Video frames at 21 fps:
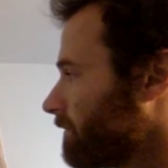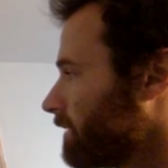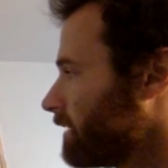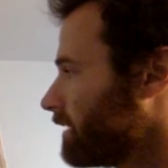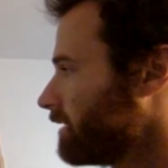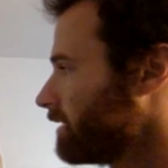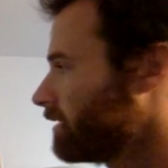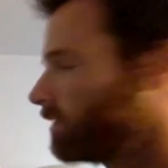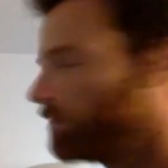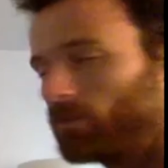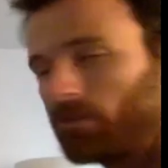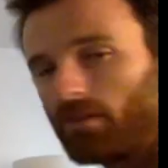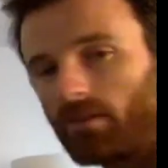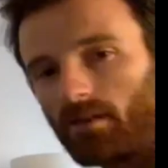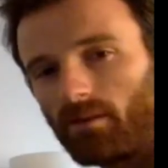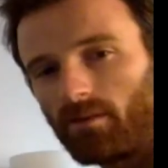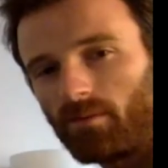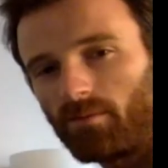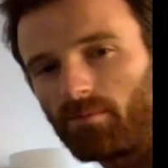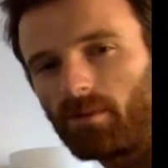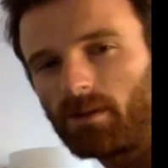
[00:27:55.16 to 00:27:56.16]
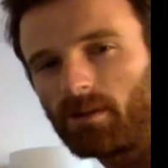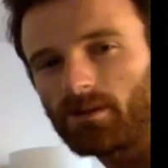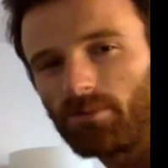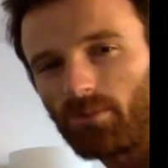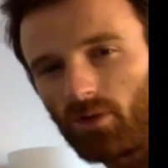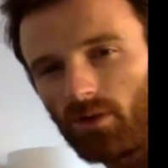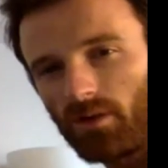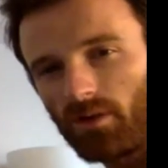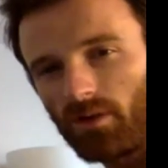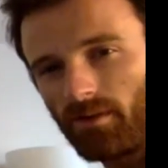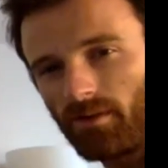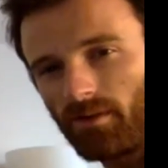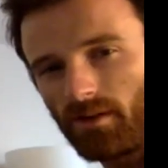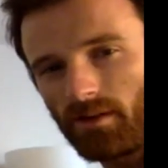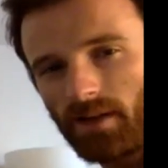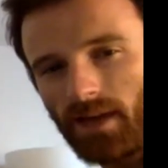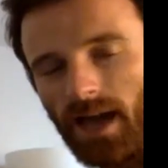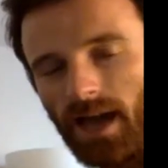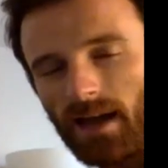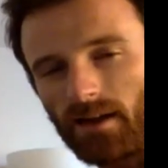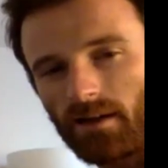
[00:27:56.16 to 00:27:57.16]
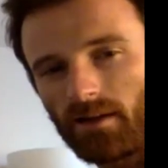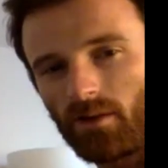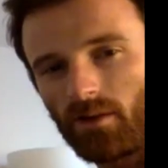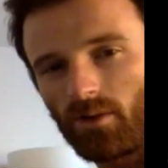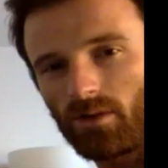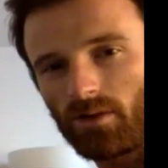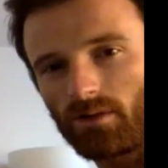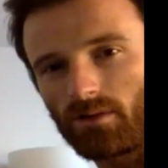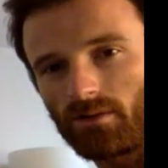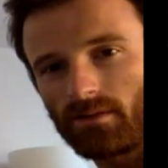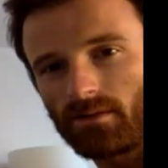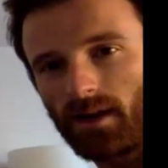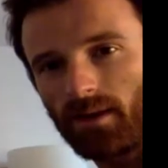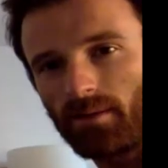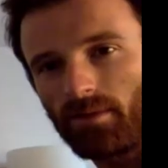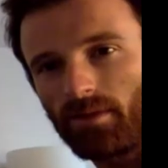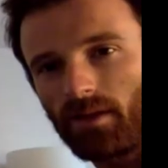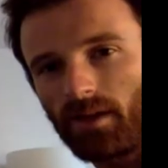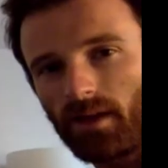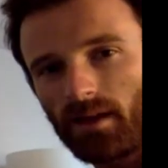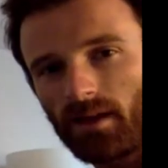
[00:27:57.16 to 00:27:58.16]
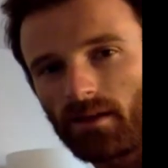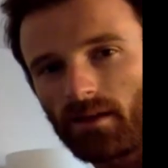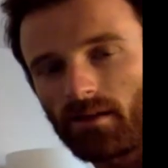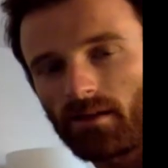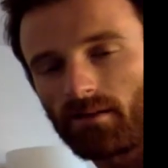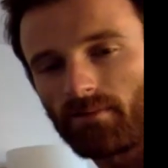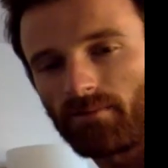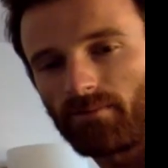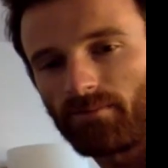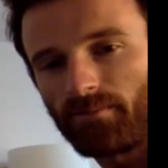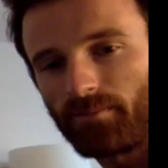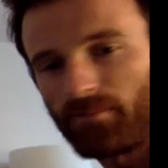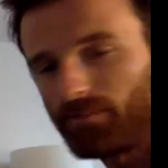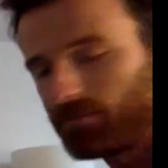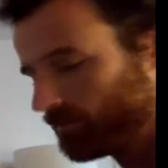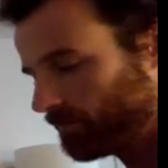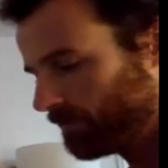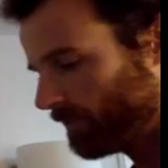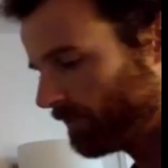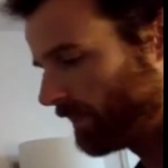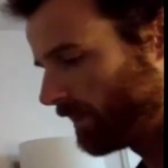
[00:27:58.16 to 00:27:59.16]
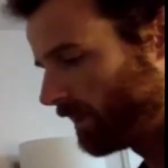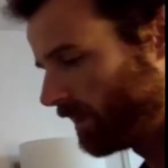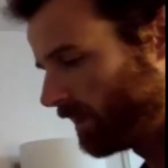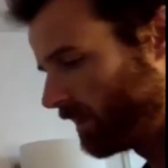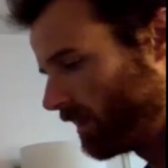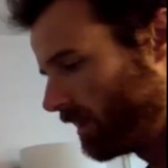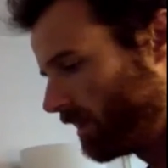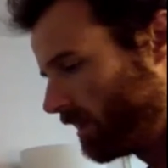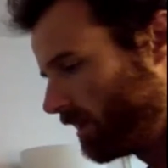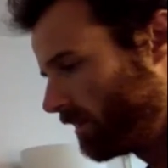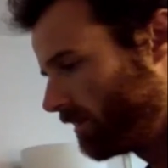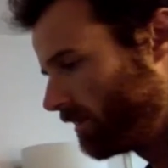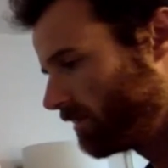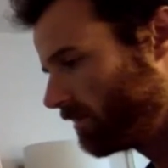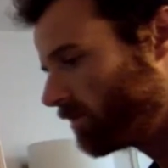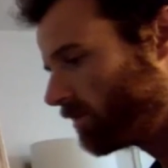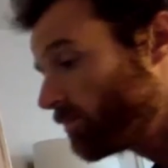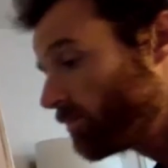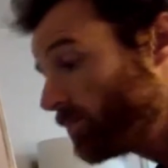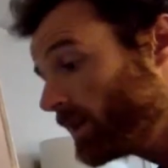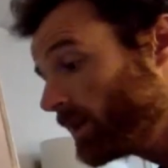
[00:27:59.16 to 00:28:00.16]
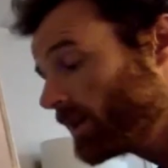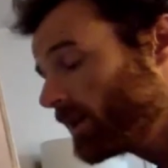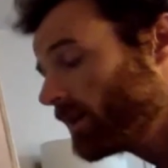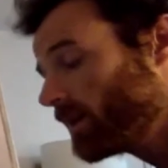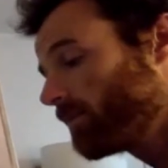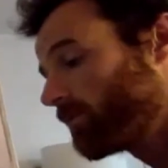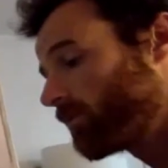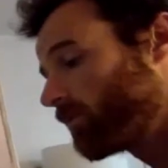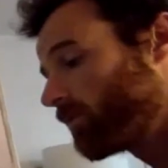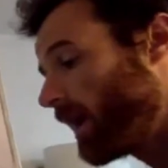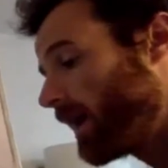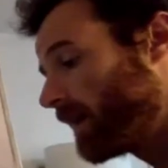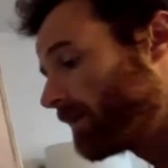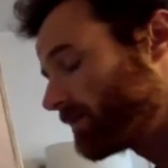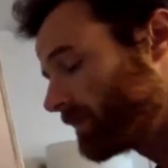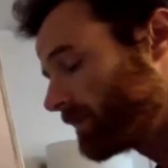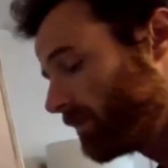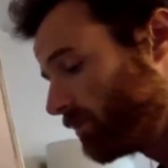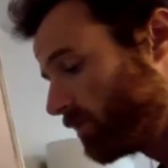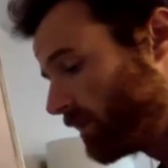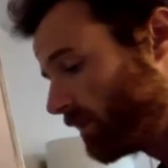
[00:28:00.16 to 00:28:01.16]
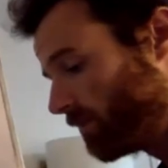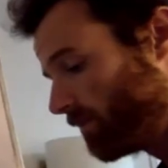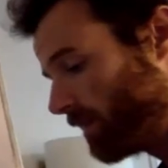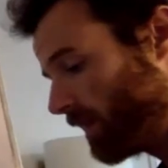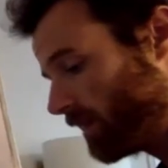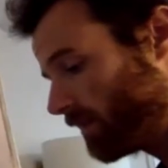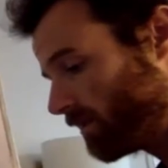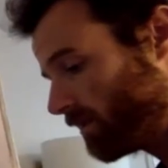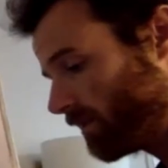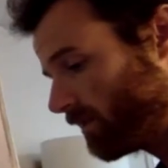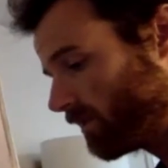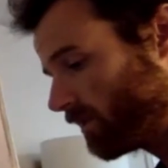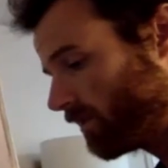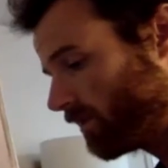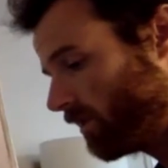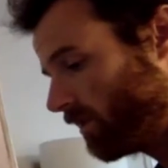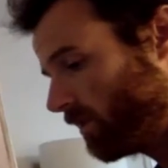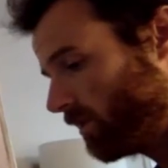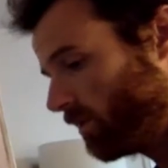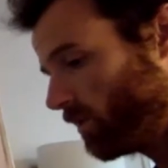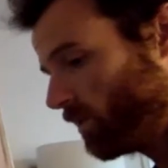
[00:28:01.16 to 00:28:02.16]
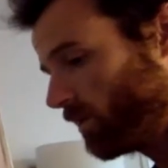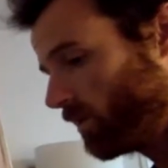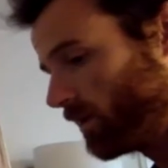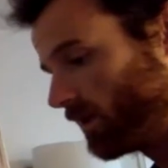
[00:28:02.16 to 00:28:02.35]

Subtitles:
So it's a much more of a categorical type thing. So speaking of graphs, I will mention, so